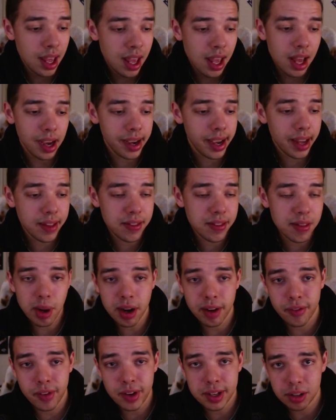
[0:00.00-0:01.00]
Again, the
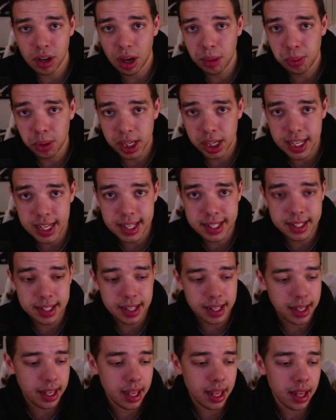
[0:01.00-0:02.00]
Butterfrees are pretty easy to
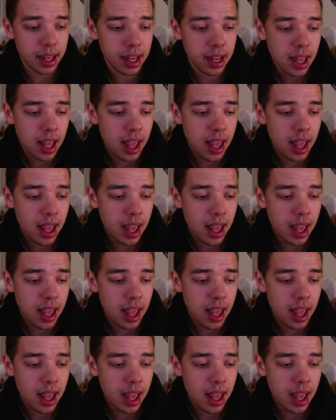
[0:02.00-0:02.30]
get.